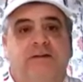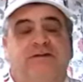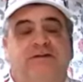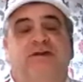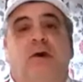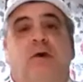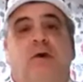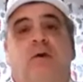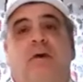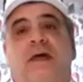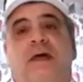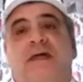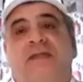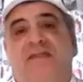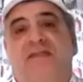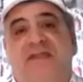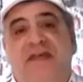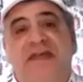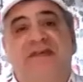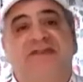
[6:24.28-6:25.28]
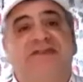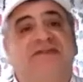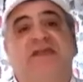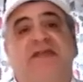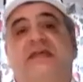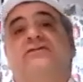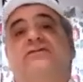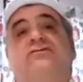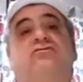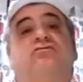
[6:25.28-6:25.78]
So this
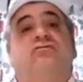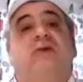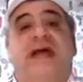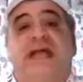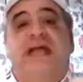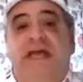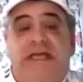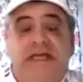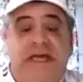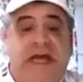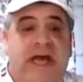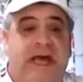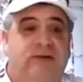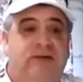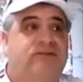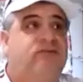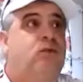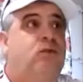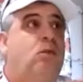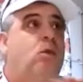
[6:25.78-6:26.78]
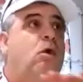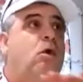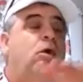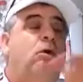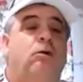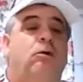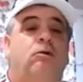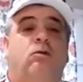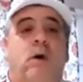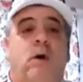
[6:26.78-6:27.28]
is recognized
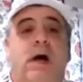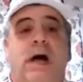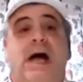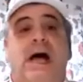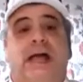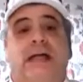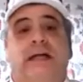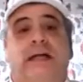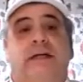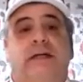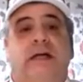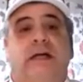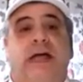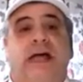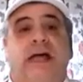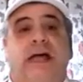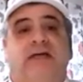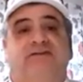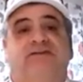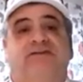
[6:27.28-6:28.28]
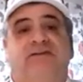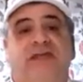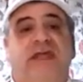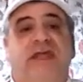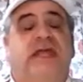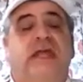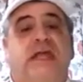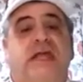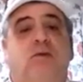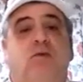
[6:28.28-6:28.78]
worldwide as
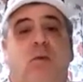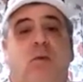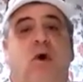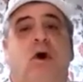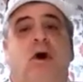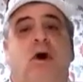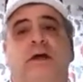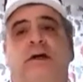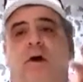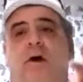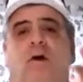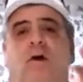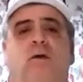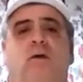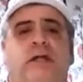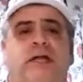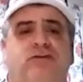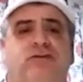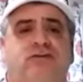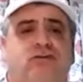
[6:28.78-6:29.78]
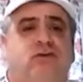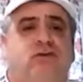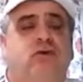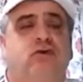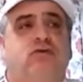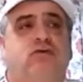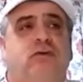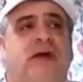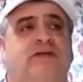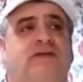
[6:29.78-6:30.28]
the one only
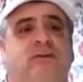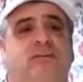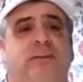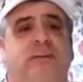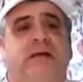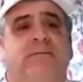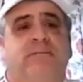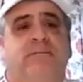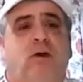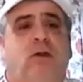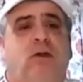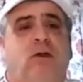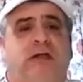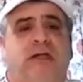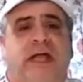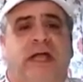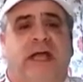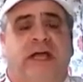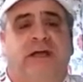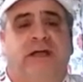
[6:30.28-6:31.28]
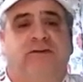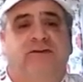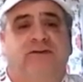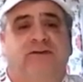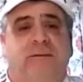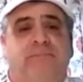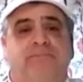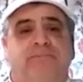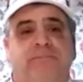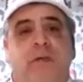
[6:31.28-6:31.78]
true recipe of Bolognese.
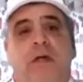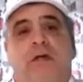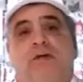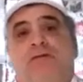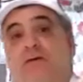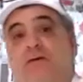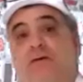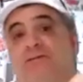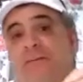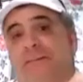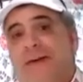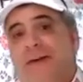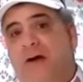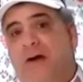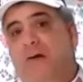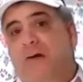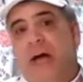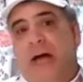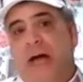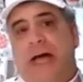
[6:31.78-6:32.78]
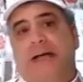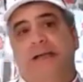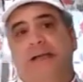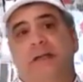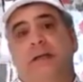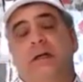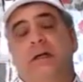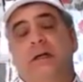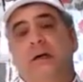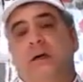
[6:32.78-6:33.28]
So from now on,
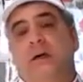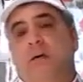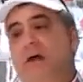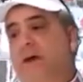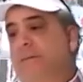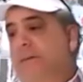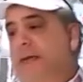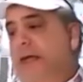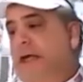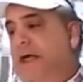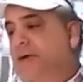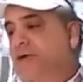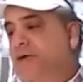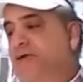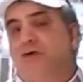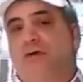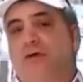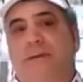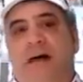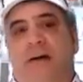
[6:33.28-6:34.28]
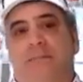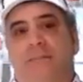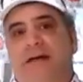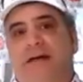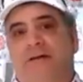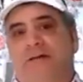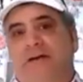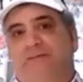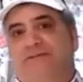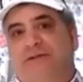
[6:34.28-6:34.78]
what am I going to do about my
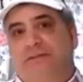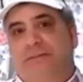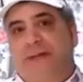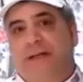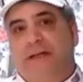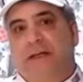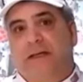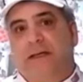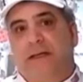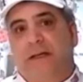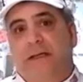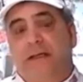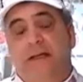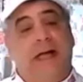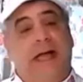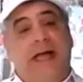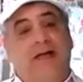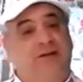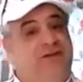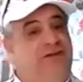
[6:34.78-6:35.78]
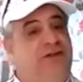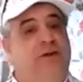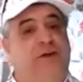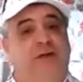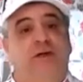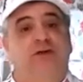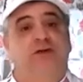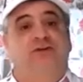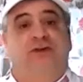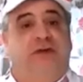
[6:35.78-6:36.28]
recipe? I can still
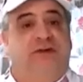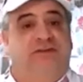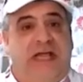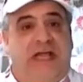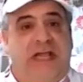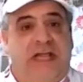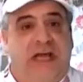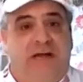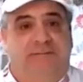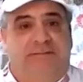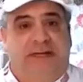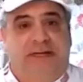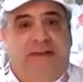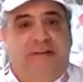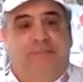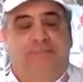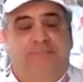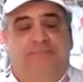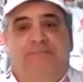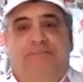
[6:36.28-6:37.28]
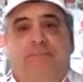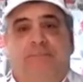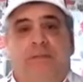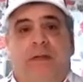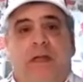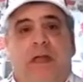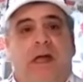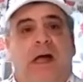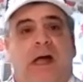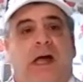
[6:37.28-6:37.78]
use it because I love it.
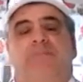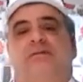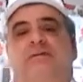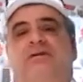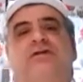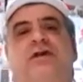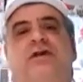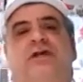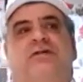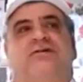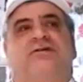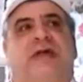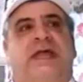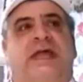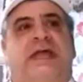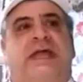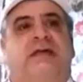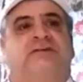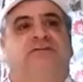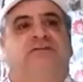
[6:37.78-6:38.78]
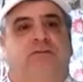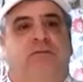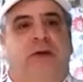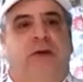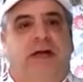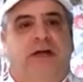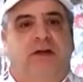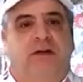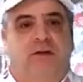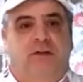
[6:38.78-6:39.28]
I'm just going to say it's a
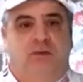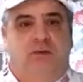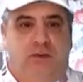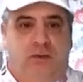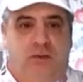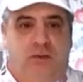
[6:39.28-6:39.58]
ragu.